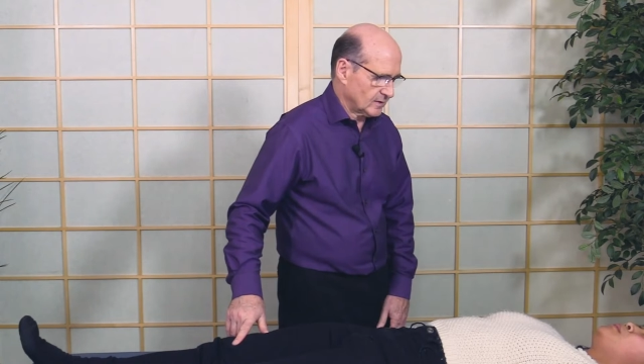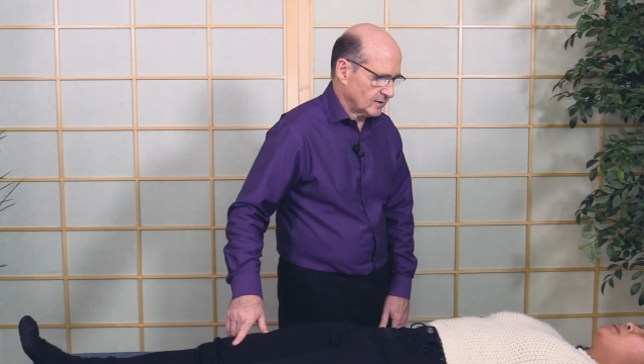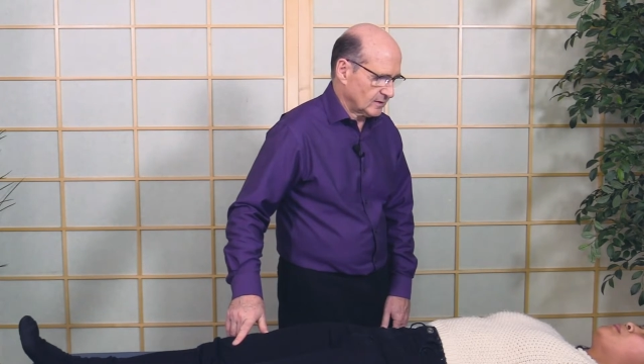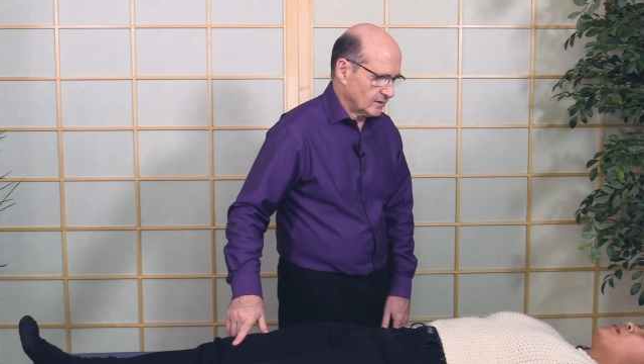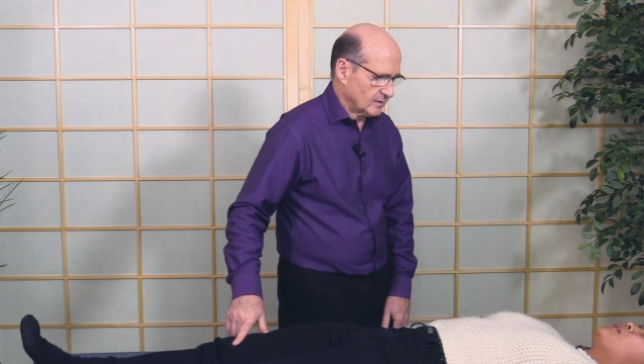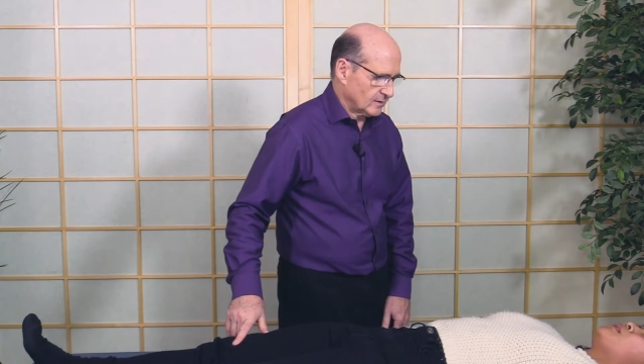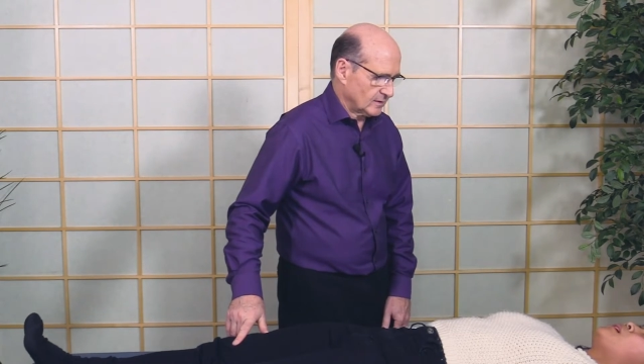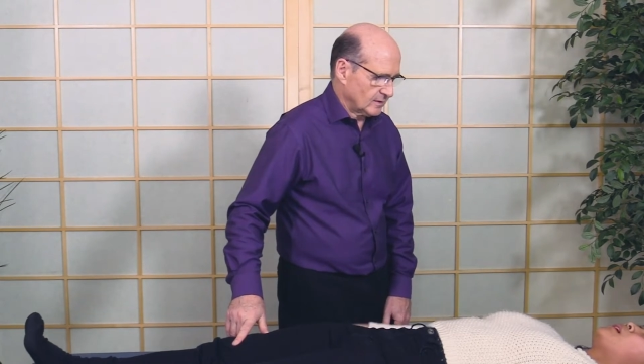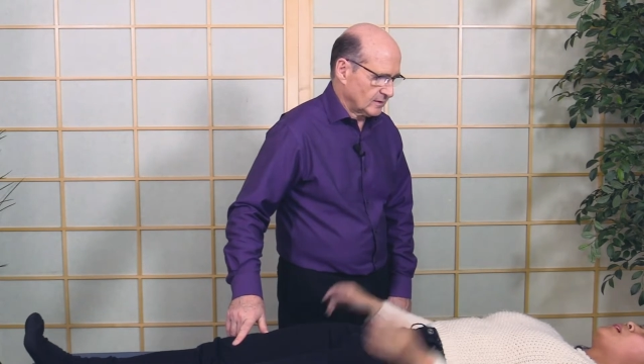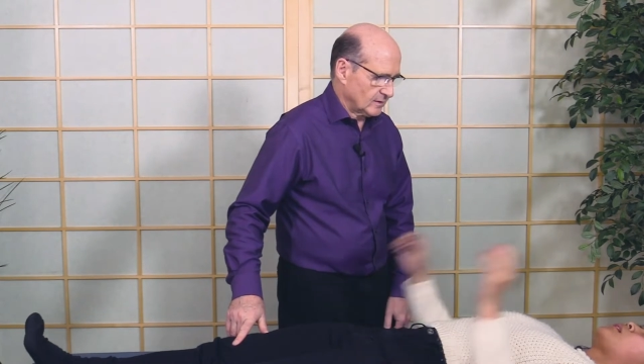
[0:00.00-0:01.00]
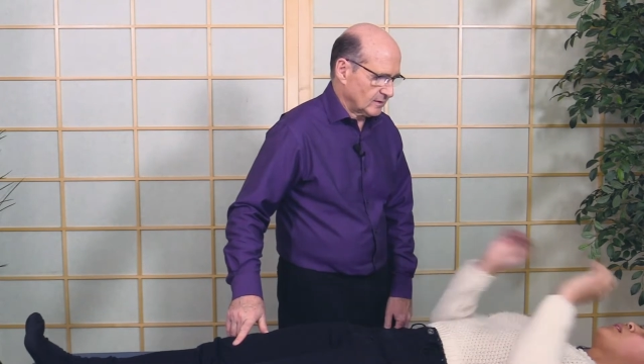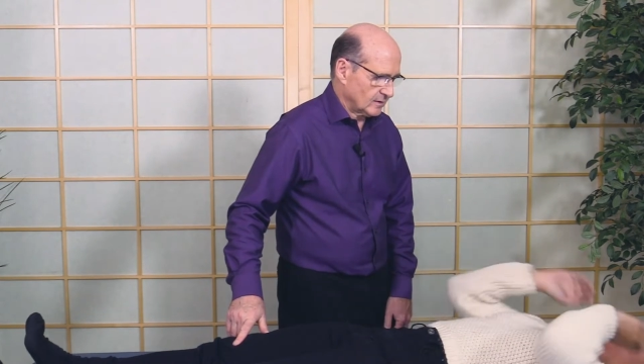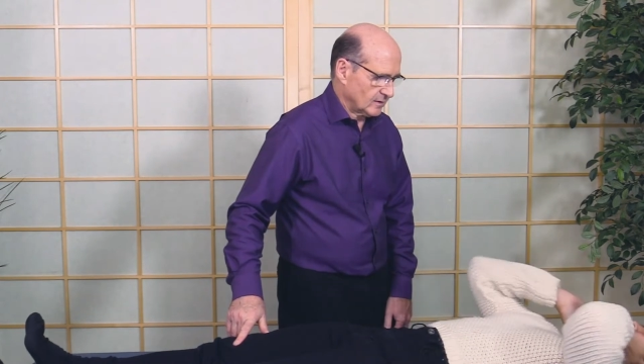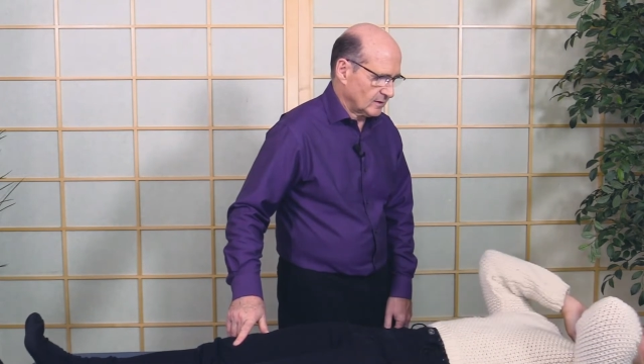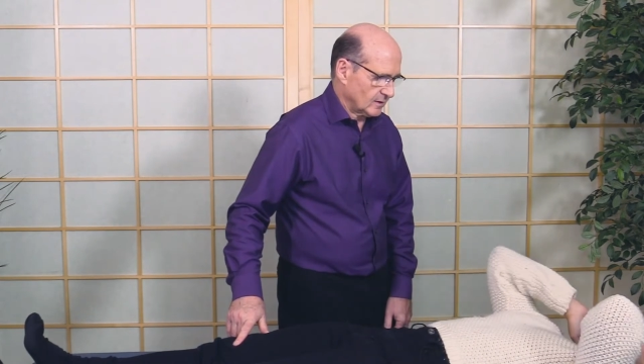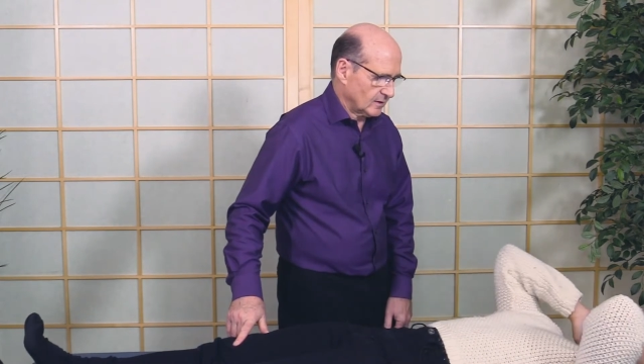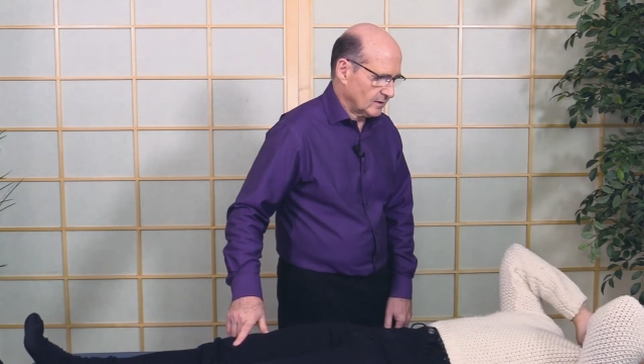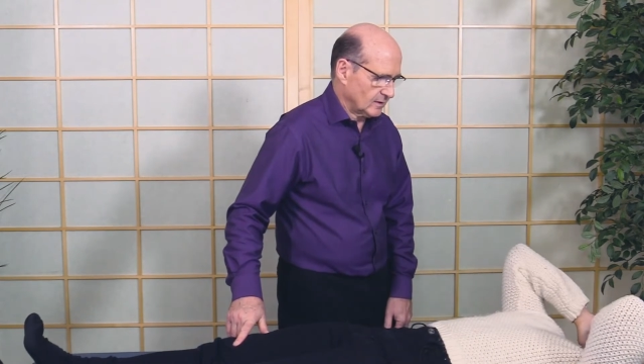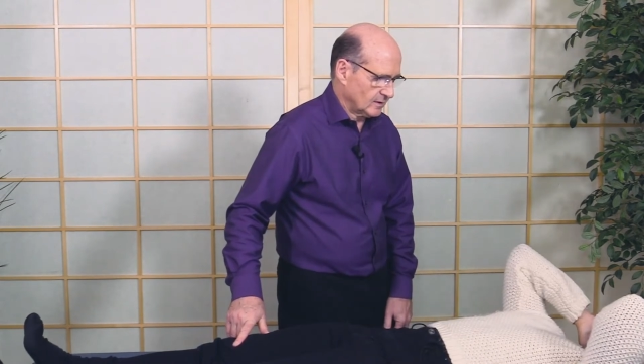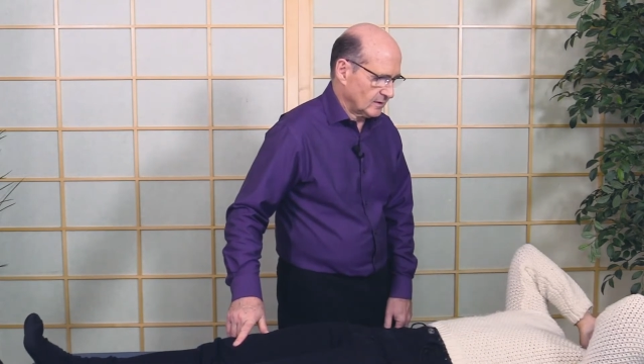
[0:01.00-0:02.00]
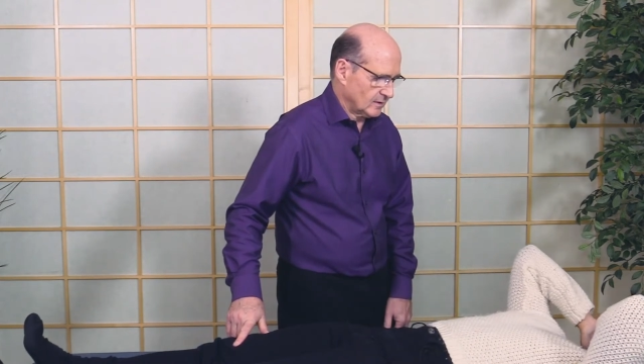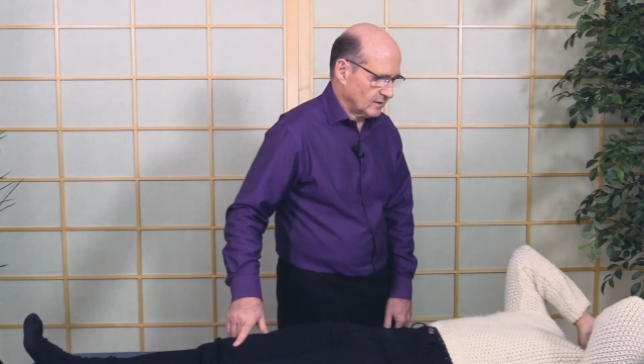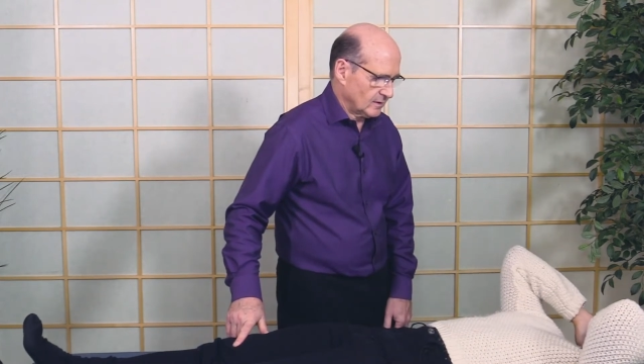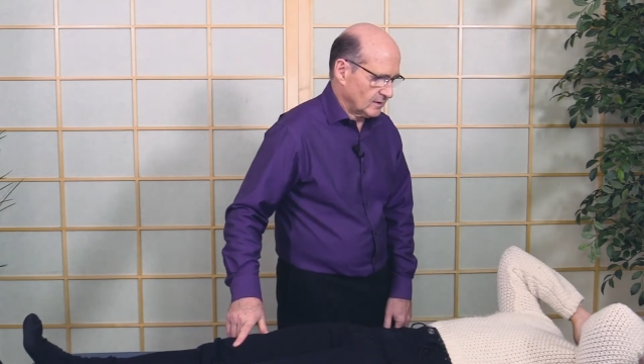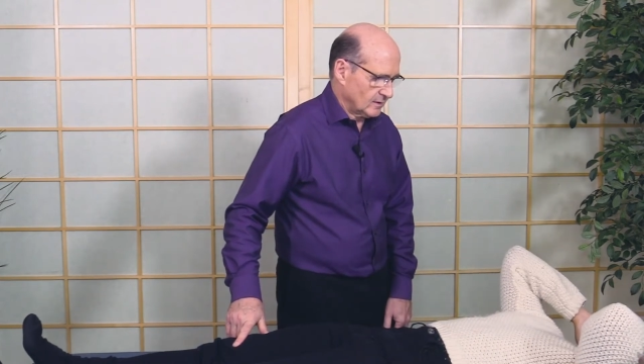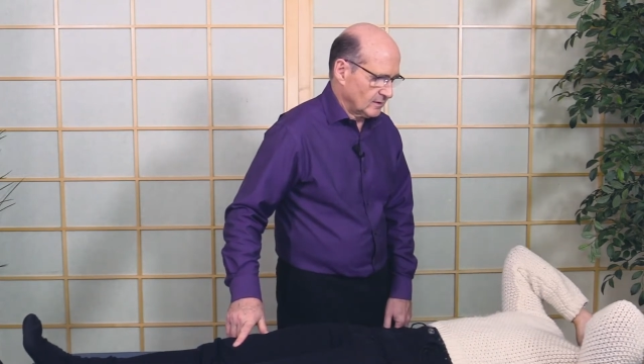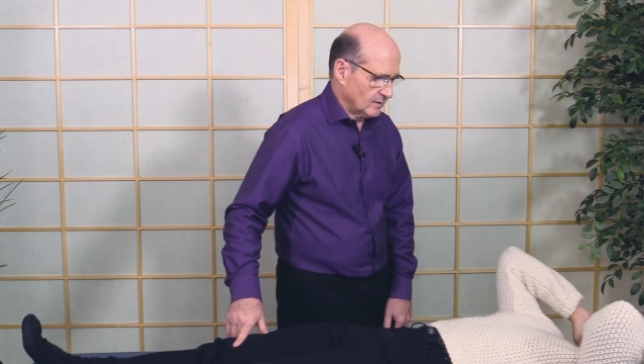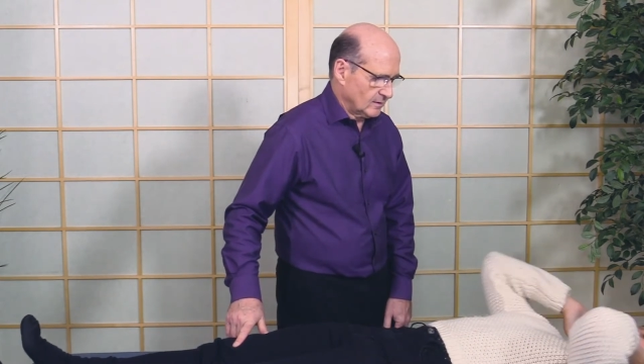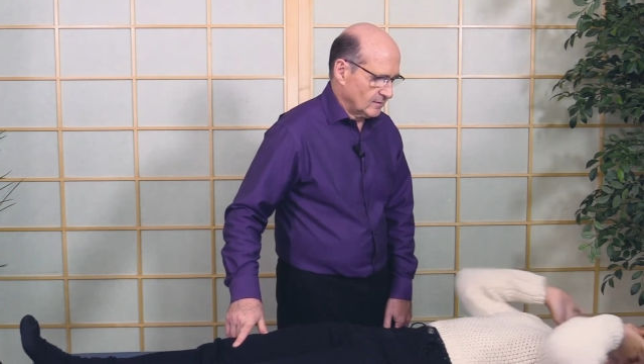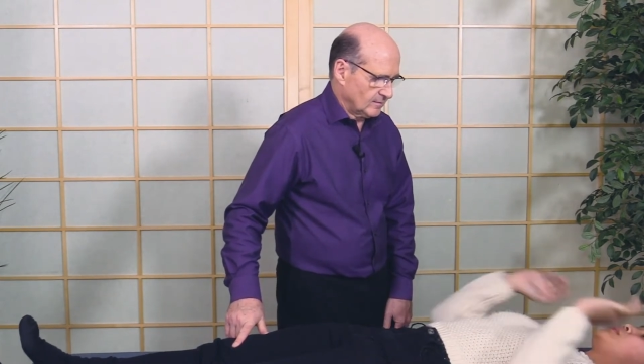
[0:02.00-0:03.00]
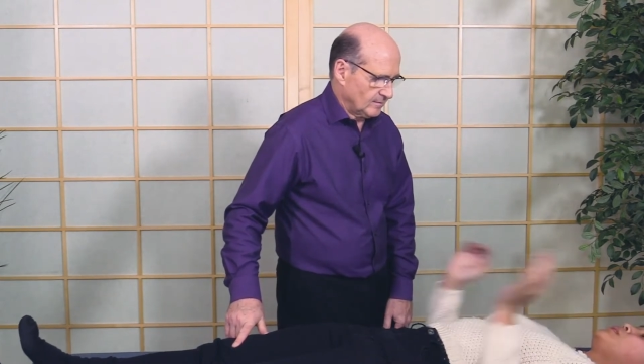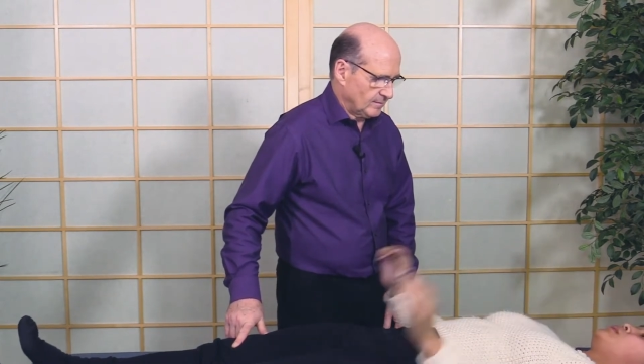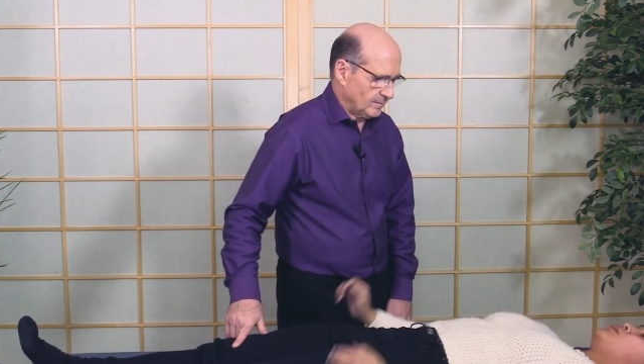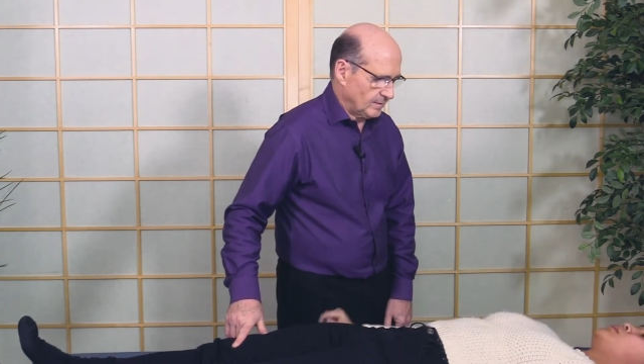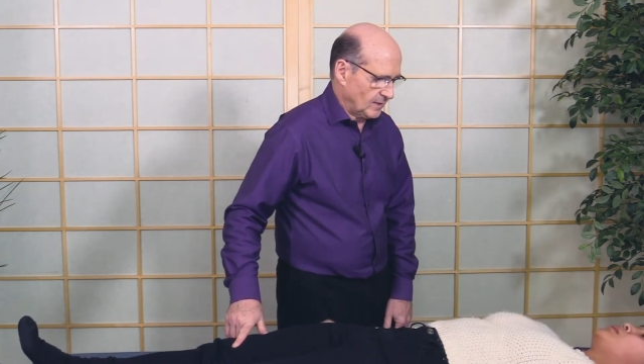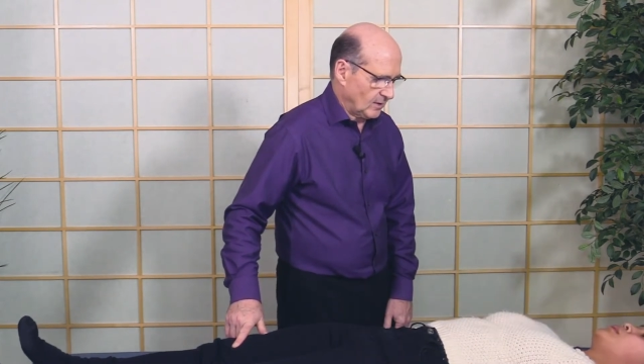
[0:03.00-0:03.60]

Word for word: be my neck. Okay. Just around C1, C2.